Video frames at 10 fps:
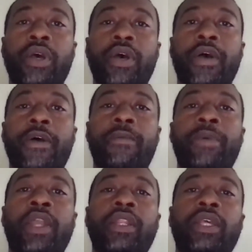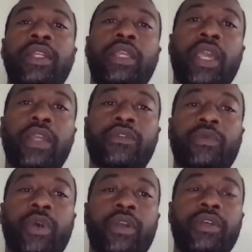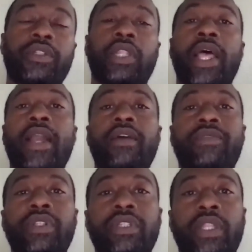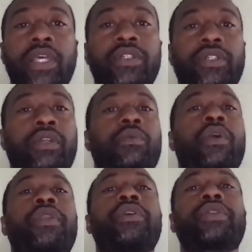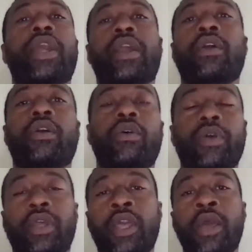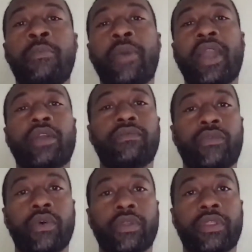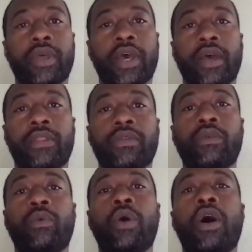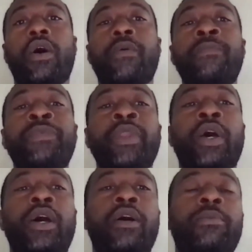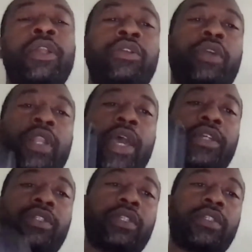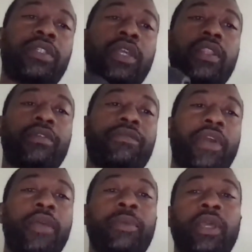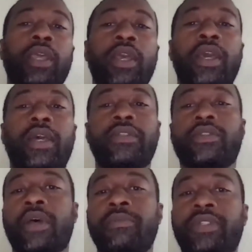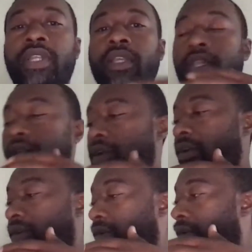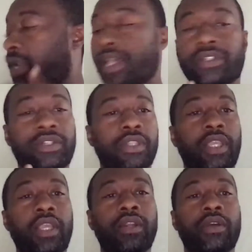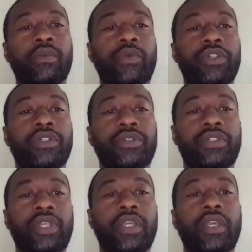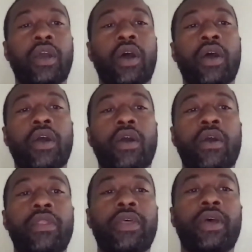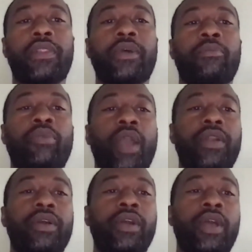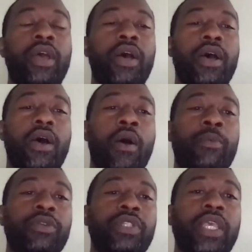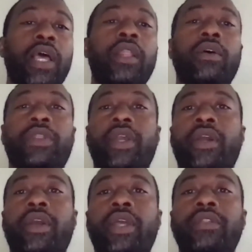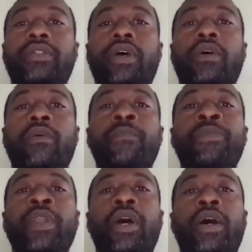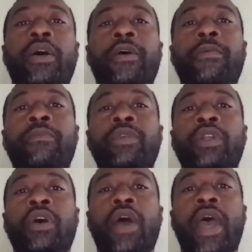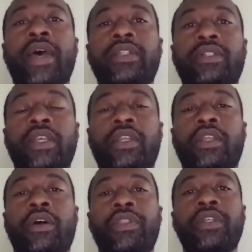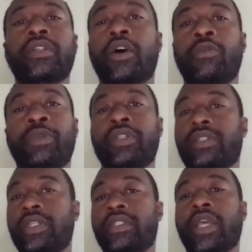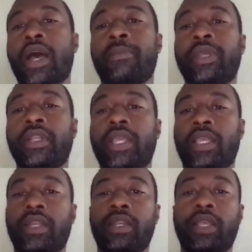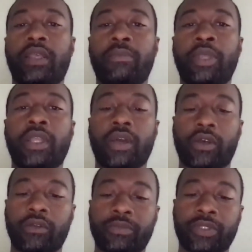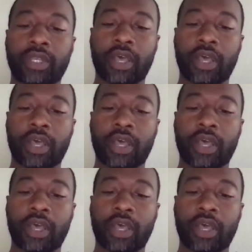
and it indicates where there's a lack of insulation, where there's air going back and forth through the wall, and you can actually see the framing. And so I'm sitting here next to the heater, which you'll see are the brighter, almost yellow there. And so, as in this home, and it's common in many homes,